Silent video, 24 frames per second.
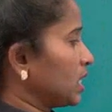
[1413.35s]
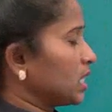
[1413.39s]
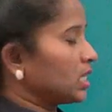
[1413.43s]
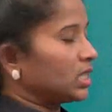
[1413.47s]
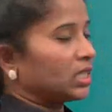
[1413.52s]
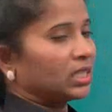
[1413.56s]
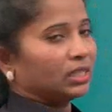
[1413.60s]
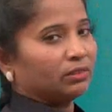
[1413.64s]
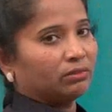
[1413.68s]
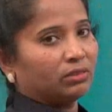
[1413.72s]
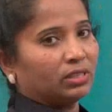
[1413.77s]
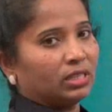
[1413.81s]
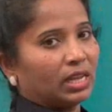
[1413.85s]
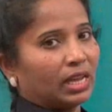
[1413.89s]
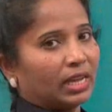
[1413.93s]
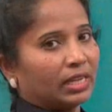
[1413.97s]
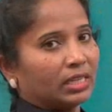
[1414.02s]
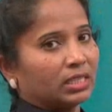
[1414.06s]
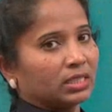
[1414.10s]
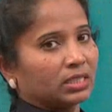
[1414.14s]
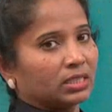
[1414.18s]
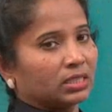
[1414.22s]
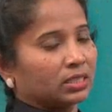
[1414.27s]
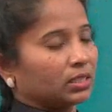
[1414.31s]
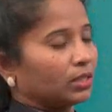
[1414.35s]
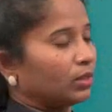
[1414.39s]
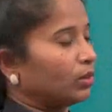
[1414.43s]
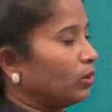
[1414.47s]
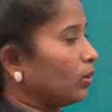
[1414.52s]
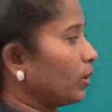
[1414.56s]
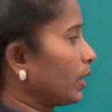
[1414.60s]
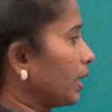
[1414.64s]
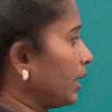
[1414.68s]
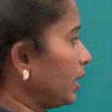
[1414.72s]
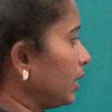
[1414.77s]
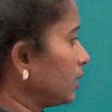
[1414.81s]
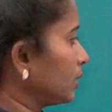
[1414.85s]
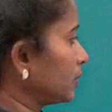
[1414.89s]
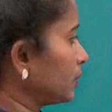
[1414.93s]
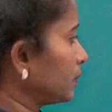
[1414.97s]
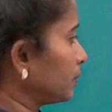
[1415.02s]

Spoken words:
Civilize. Okay.